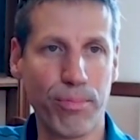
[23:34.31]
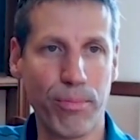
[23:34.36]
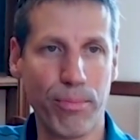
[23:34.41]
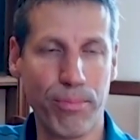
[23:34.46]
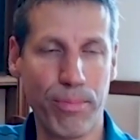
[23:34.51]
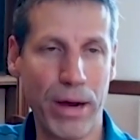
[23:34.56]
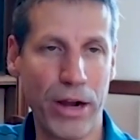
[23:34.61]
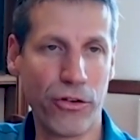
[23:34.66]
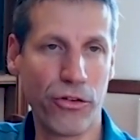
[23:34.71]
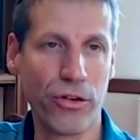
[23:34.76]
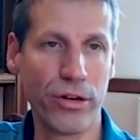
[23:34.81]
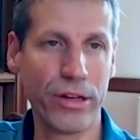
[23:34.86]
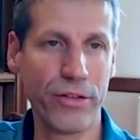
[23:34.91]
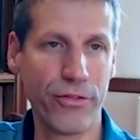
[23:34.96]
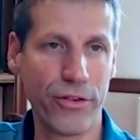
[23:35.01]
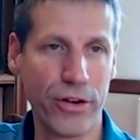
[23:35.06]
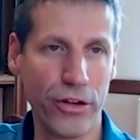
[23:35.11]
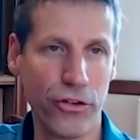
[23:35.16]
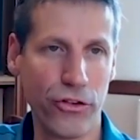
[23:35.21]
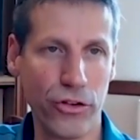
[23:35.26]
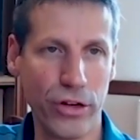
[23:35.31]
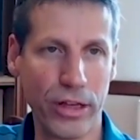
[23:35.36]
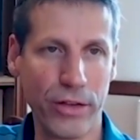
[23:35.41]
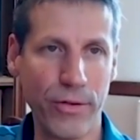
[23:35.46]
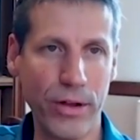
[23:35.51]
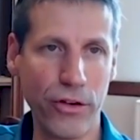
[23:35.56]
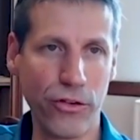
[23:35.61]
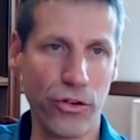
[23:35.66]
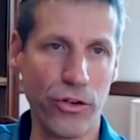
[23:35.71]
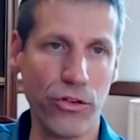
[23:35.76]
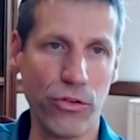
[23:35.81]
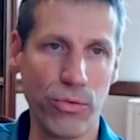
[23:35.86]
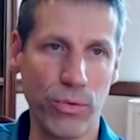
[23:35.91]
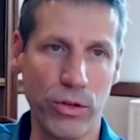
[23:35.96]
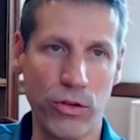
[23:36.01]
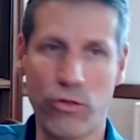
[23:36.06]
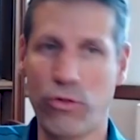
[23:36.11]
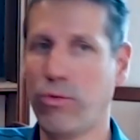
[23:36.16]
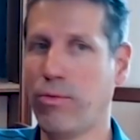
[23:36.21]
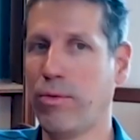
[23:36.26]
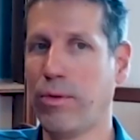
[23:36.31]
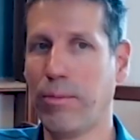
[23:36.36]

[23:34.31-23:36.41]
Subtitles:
partial differential equations, which